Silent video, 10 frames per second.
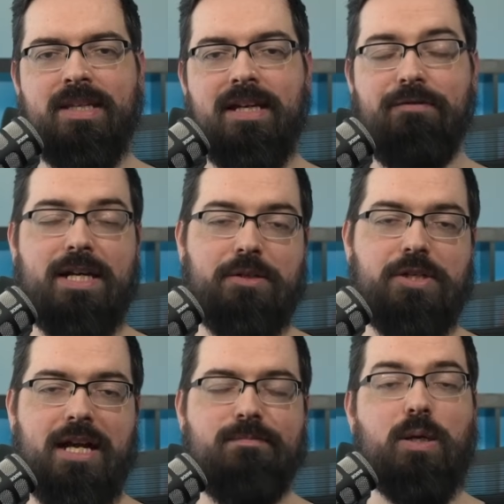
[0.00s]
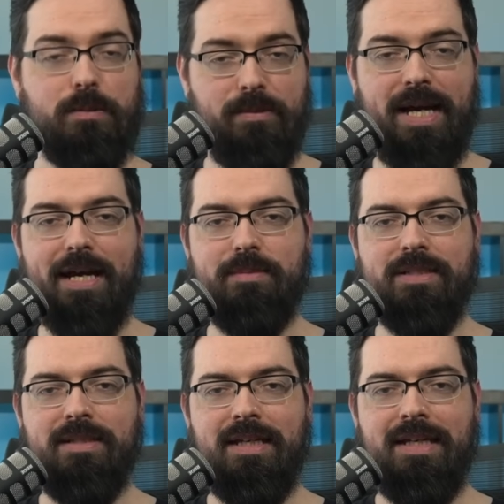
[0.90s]
In fact, you should have multiple backups.
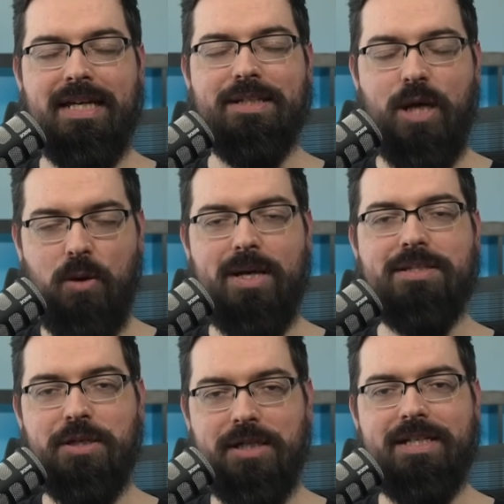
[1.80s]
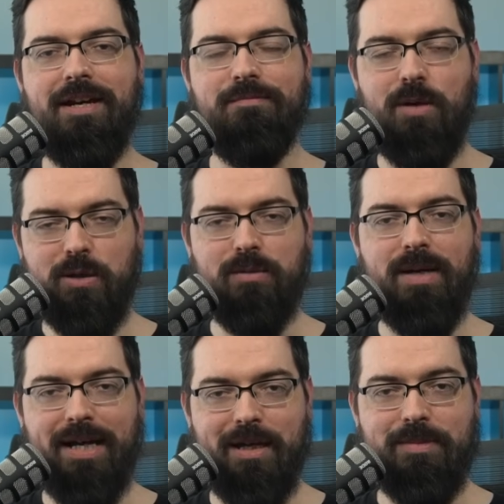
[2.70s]
It is always good to have multiple
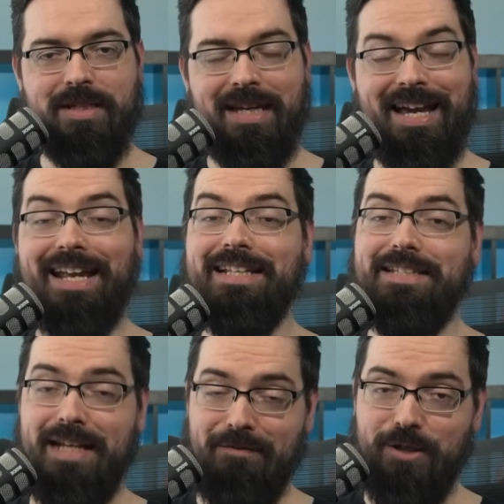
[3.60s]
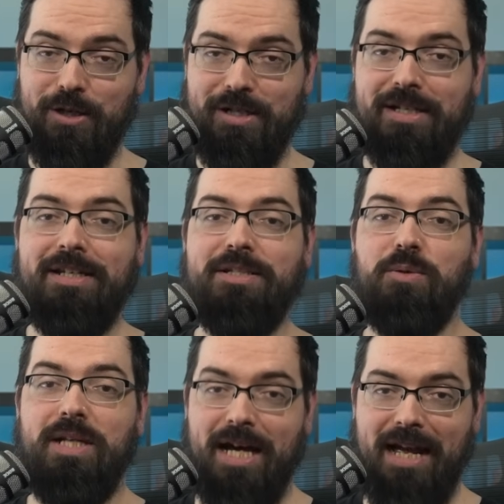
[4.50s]
backups, and it's never good to
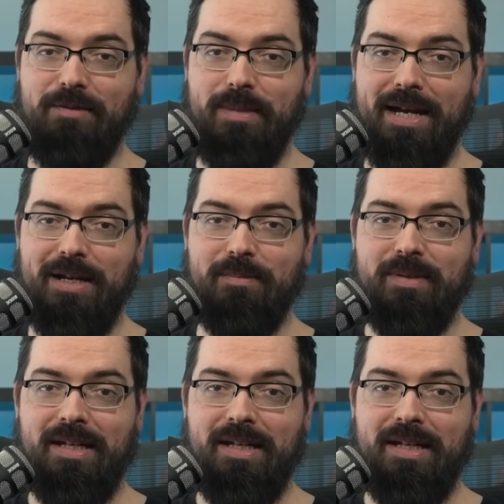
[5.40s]
not have a backup.